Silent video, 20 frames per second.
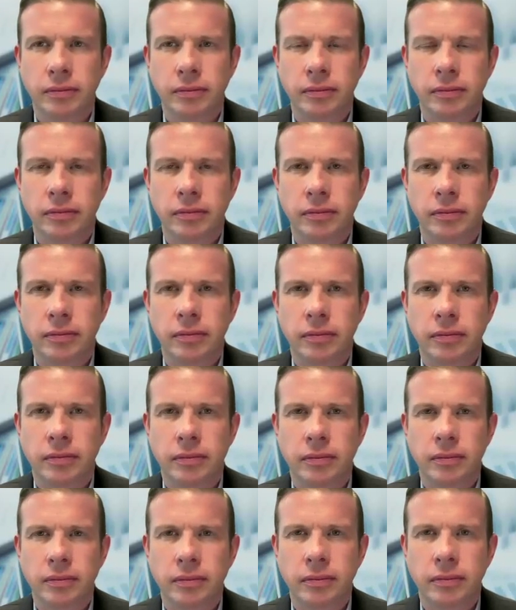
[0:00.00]

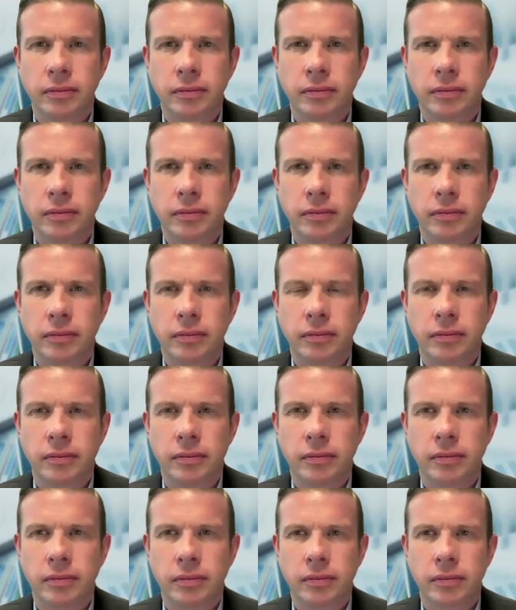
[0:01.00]

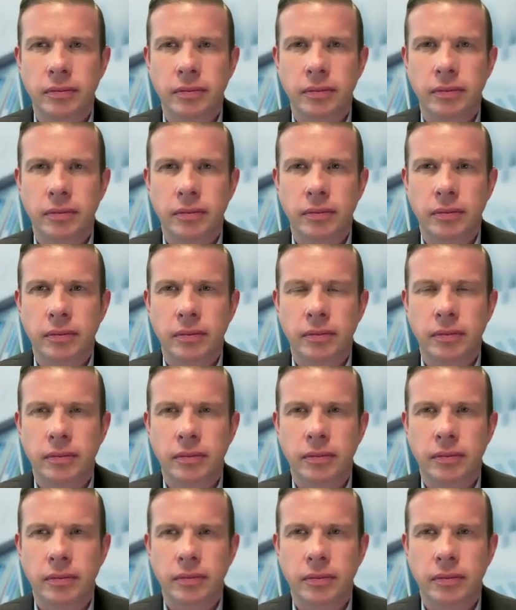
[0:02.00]

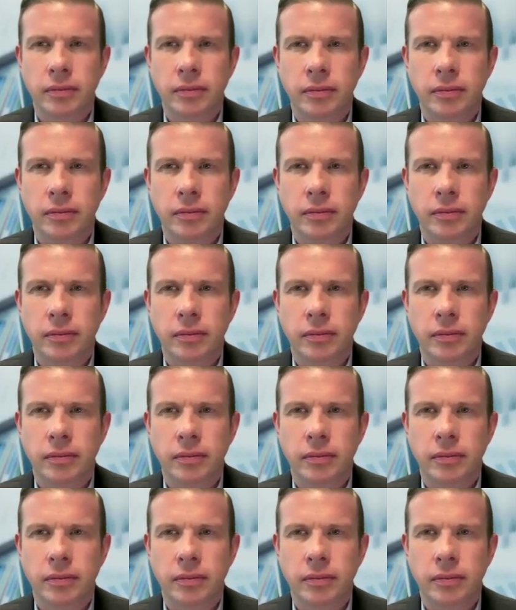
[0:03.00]
No words are spoken by the person on screen.